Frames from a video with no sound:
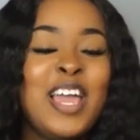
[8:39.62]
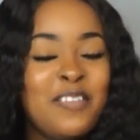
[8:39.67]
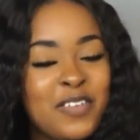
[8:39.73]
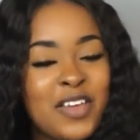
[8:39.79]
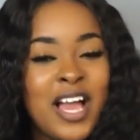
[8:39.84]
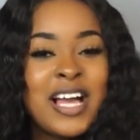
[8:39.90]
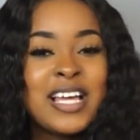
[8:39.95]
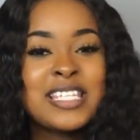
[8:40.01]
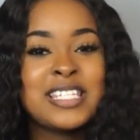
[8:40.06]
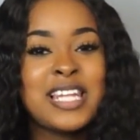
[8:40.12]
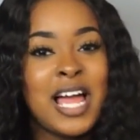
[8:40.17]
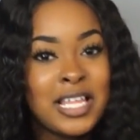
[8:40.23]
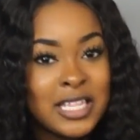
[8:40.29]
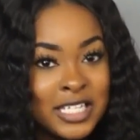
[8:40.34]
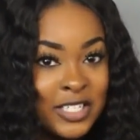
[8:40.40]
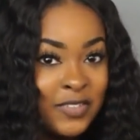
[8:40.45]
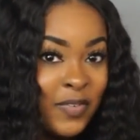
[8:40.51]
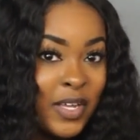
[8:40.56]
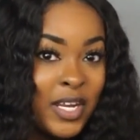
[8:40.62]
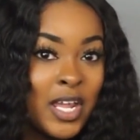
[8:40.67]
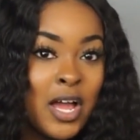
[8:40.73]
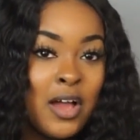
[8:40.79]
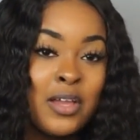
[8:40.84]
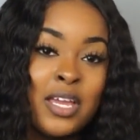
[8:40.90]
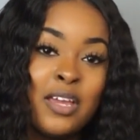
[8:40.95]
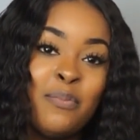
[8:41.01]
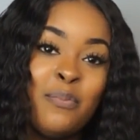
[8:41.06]
If you guys like this
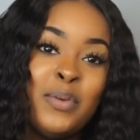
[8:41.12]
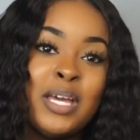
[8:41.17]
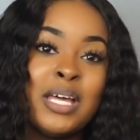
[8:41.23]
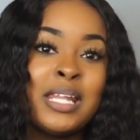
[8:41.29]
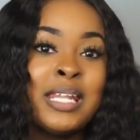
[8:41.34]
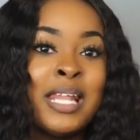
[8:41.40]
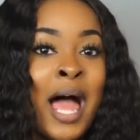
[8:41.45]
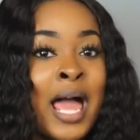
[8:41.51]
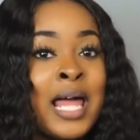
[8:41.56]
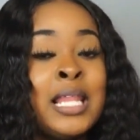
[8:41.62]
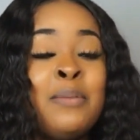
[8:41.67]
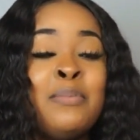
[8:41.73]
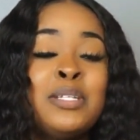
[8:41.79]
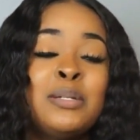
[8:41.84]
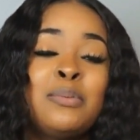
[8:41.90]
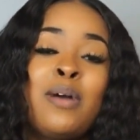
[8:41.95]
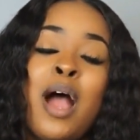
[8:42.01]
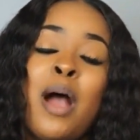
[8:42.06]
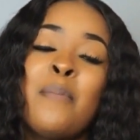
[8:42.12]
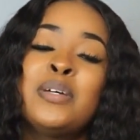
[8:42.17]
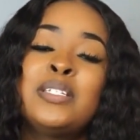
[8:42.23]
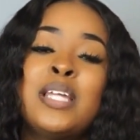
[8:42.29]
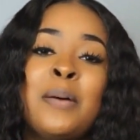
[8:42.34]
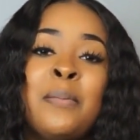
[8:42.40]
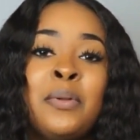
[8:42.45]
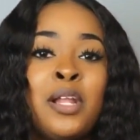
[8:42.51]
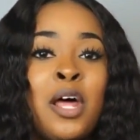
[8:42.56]
video, give me a like, leave me some
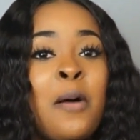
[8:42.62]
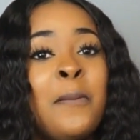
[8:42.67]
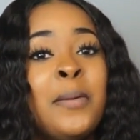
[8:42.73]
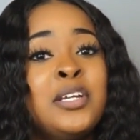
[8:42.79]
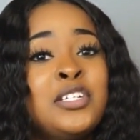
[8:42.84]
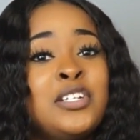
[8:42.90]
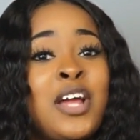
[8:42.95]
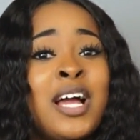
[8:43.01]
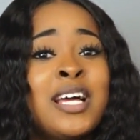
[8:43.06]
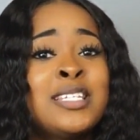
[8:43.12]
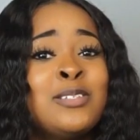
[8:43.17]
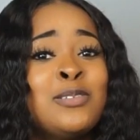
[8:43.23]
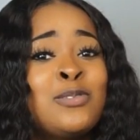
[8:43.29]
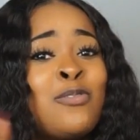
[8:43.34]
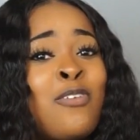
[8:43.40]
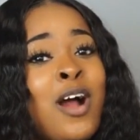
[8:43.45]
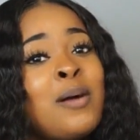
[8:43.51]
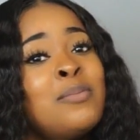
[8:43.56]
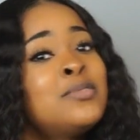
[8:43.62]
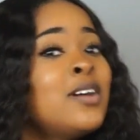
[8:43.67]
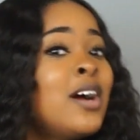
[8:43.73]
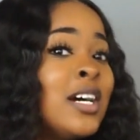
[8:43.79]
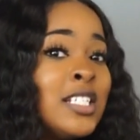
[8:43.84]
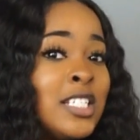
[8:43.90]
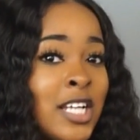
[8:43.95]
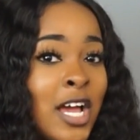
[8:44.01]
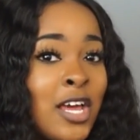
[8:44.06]
comments down below. Make sure you guys subscribe to
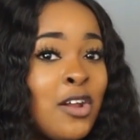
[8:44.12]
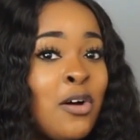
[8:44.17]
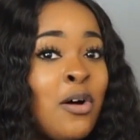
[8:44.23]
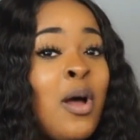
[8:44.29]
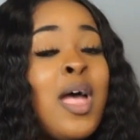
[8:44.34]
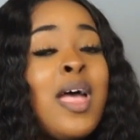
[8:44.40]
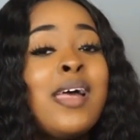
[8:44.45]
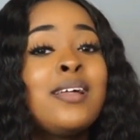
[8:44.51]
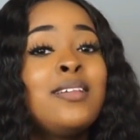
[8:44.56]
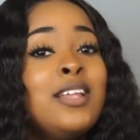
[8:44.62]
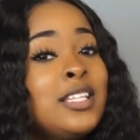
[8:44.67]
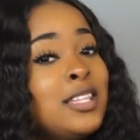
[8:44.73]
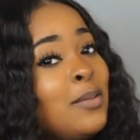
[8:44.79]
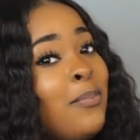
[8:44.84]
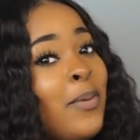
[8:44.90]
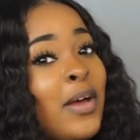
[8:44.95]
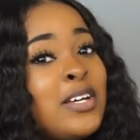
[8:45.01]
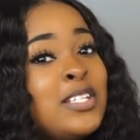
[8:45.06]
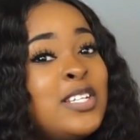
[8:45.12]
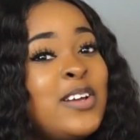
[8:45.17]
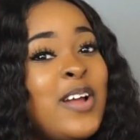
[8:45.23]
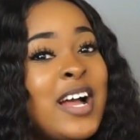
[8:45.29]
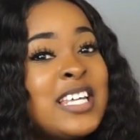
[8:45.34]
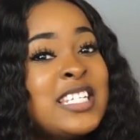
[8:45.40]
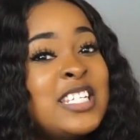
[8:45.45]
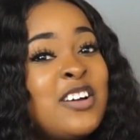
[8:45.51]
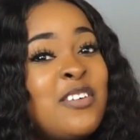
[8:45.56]
our channel. Click the bell so
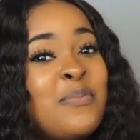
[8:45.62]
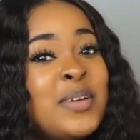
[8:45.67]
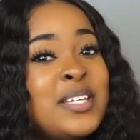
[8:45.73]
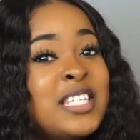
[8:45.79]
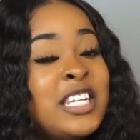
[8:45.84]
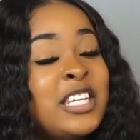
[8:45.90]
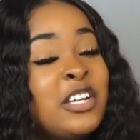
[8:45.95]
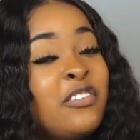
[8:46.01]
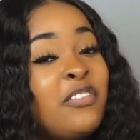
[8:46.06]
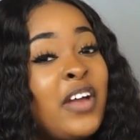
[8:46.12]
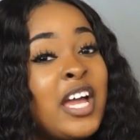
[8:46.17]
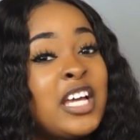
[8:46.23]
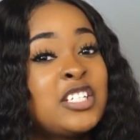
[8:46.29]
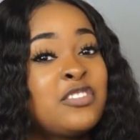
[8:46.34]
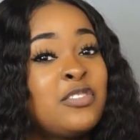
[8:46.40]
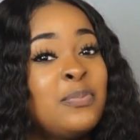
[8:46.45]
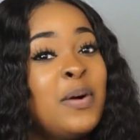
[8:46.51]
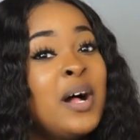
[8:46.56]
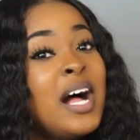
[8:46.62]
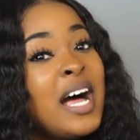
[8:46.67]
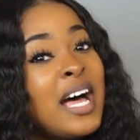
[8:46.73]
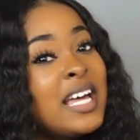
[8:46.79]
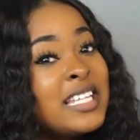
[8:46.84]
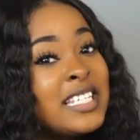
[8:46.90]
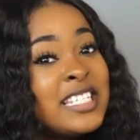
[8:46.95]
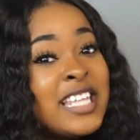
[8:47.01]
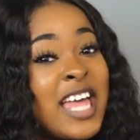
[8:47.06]
you guys never miss a notification from
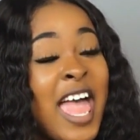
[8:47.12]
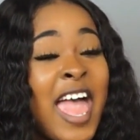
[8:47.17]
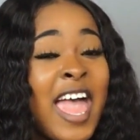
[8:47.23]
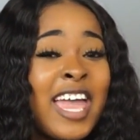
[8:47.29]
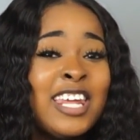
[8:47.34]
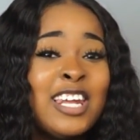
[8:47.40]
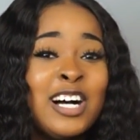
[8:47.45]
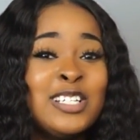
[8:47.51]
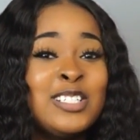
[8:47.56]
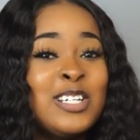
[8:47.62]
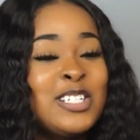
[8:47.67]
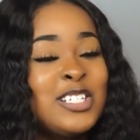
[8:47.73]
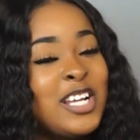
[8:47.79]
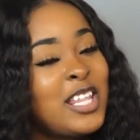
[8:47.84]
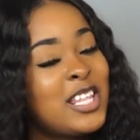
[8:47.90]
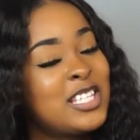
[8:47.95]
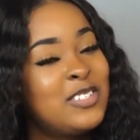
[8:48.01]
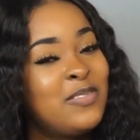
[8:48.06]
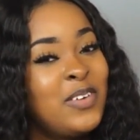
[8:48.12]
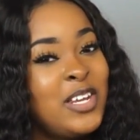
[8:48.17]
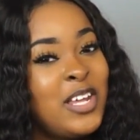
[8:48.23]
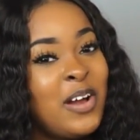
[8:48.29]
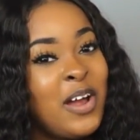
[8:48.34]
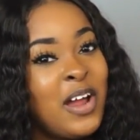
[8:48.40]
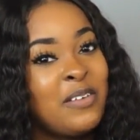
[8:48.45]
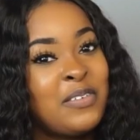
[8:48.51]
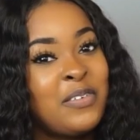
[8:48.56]
us. And also share this
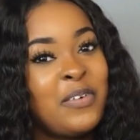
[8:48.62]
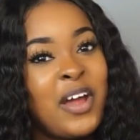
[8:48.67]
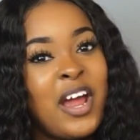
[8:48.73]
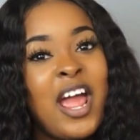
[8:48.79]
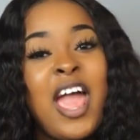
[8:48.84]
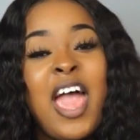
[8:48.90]
video everywhere.